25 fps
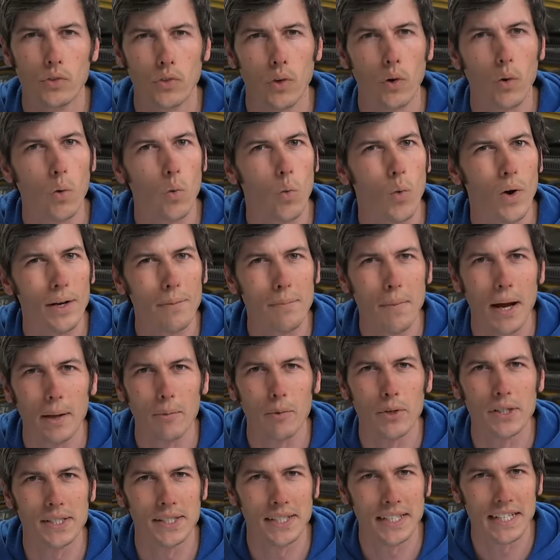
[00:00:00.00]
So what
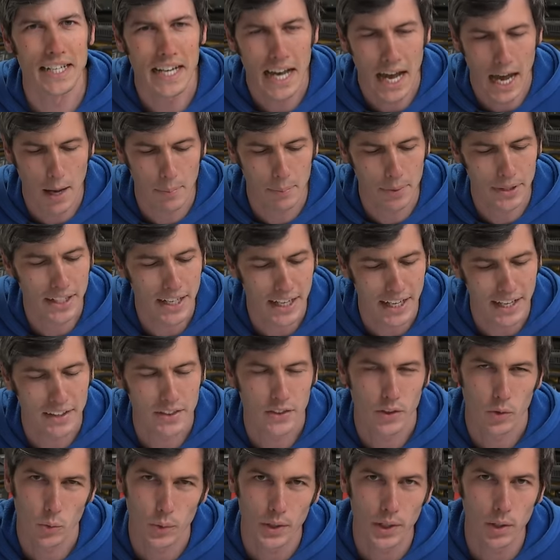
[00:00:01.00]
might we see happen
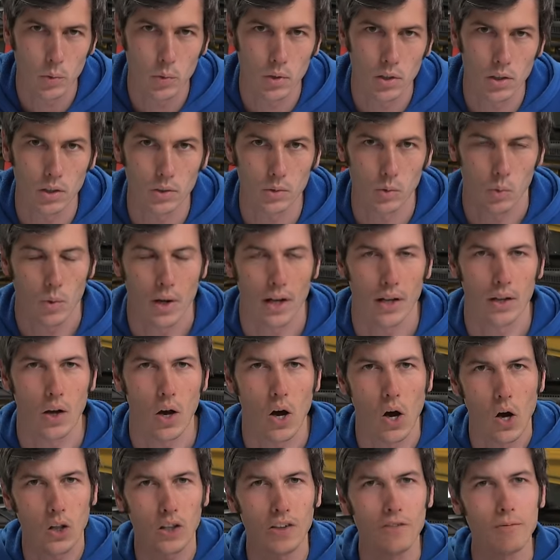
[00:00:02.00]
in the real world?
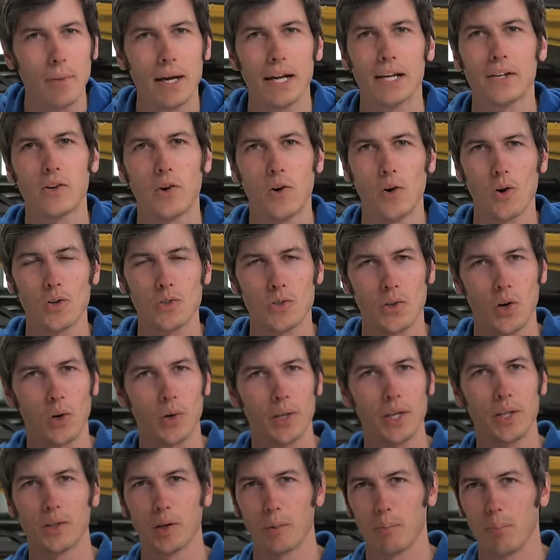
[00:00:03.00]
Well, all of my cars
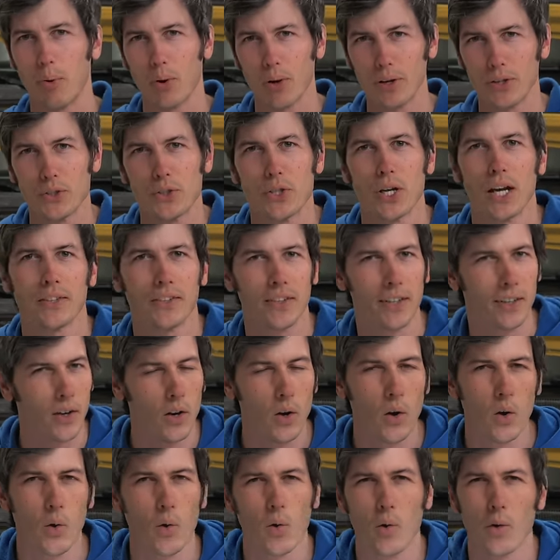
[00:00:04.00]
are either port
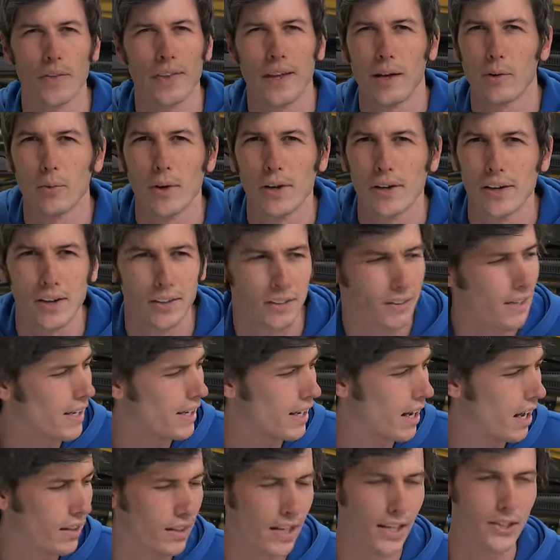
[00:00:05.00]
injected or they run on
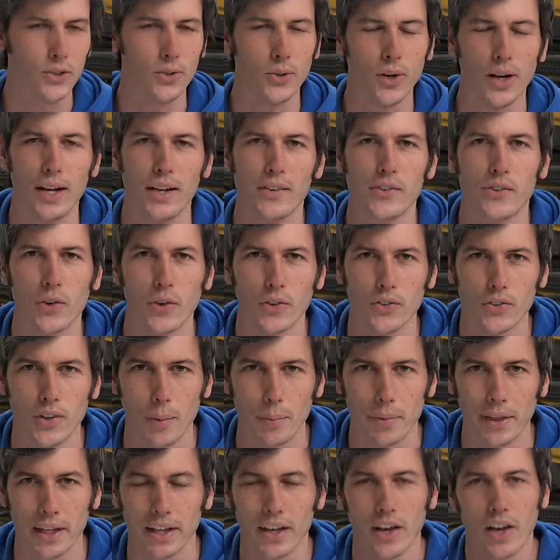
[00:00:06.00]
like electrons or
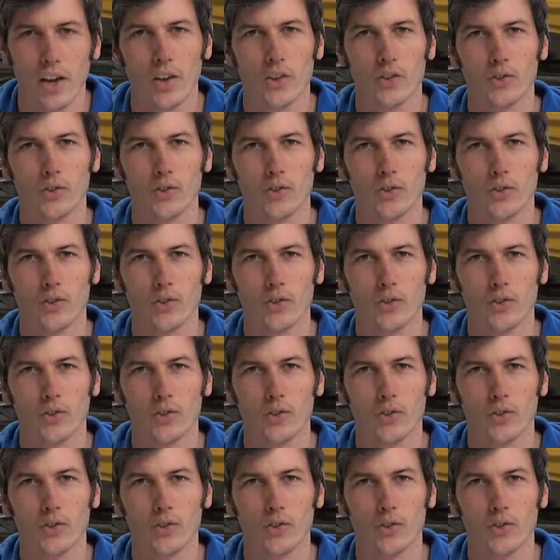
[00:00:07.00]
something.